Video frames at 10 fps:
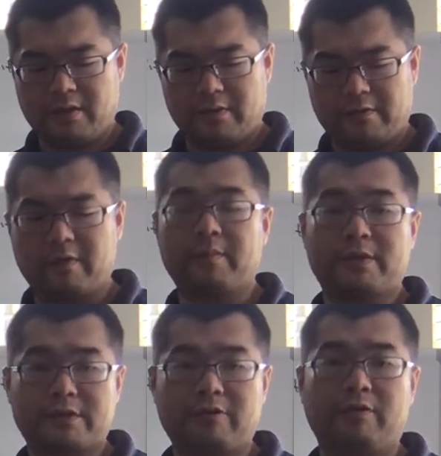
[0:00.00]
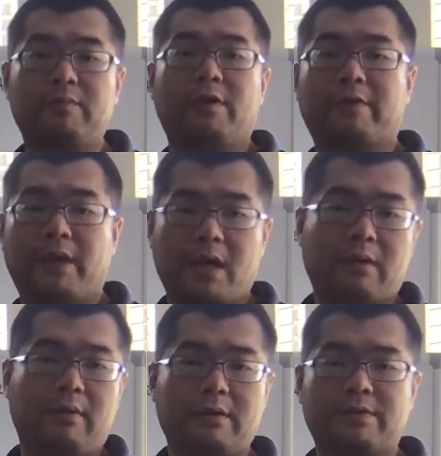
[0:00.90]
fundamental theorem of
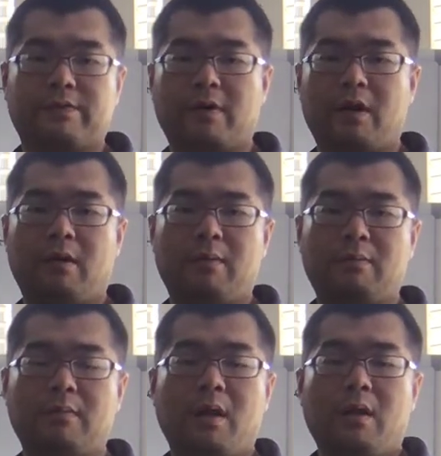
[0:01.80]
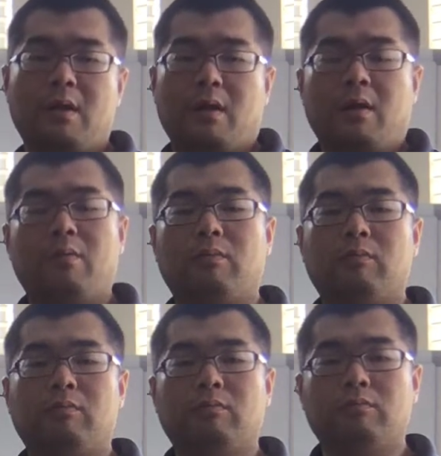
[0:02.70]
calculus from,
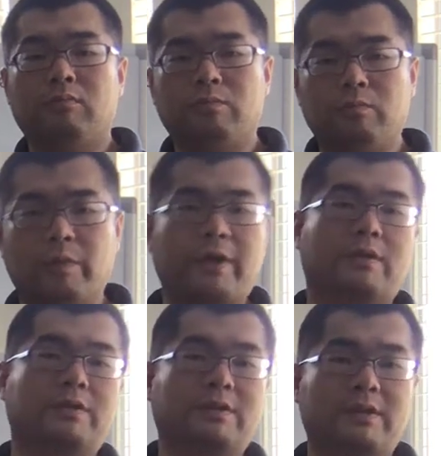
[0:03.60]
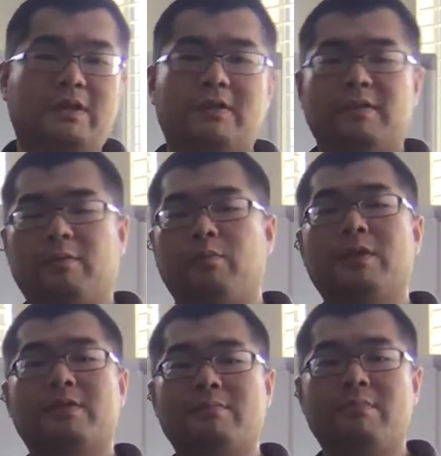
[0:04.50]
where is,
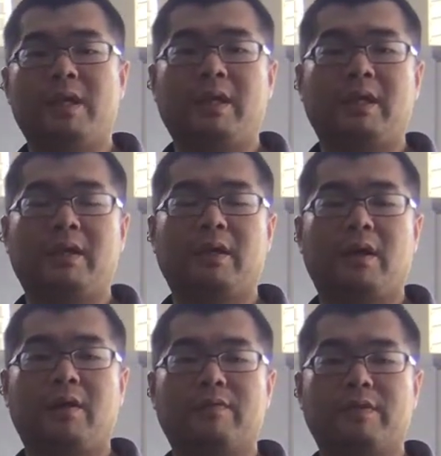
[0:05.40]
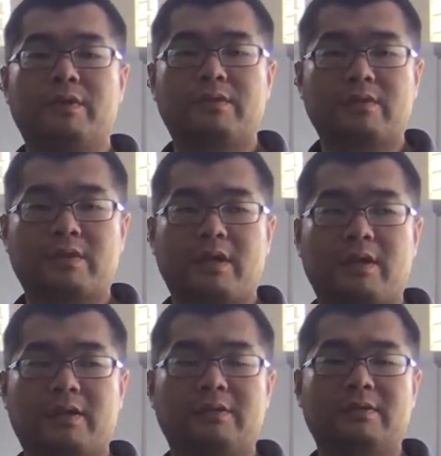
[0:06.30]
what's the meaning of this
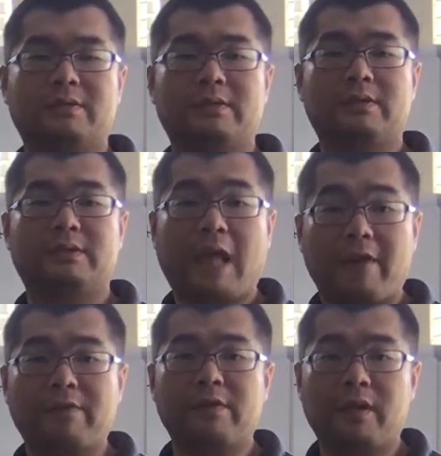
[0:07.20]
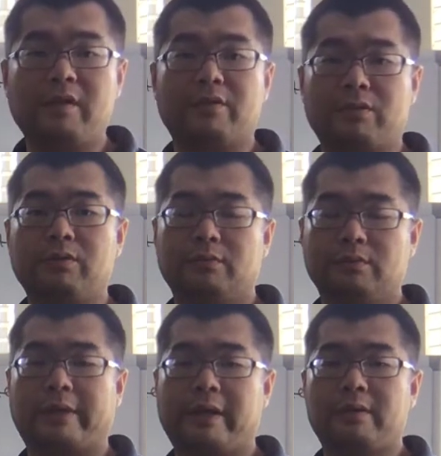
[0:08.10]
definite integral,
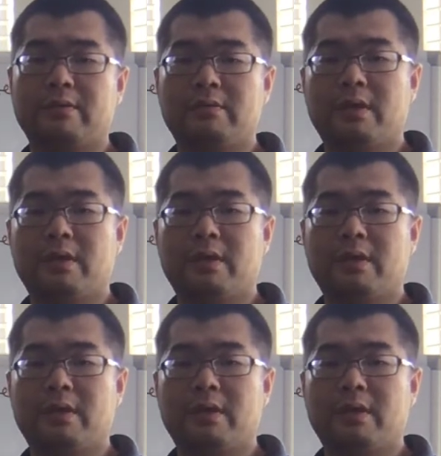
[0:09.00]
okay?